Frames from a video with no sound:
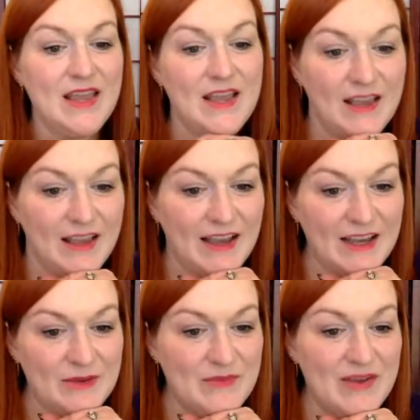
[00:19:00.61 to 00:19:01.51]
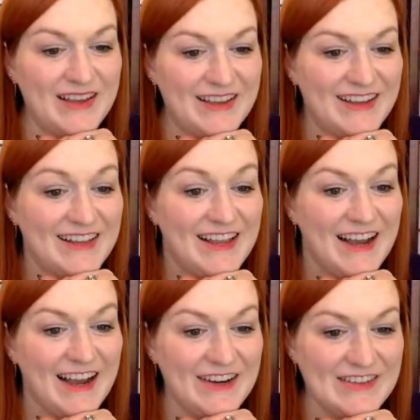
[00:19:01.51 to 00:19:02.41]
Um, hi,
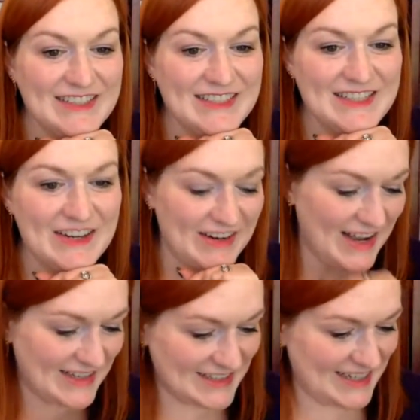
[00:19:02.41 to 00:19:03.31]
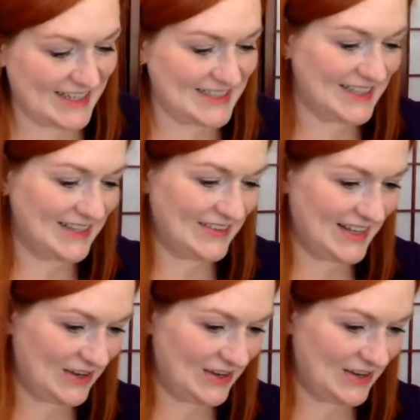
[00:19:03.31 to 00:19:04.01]
Kristen's Curiosities, hello, hello.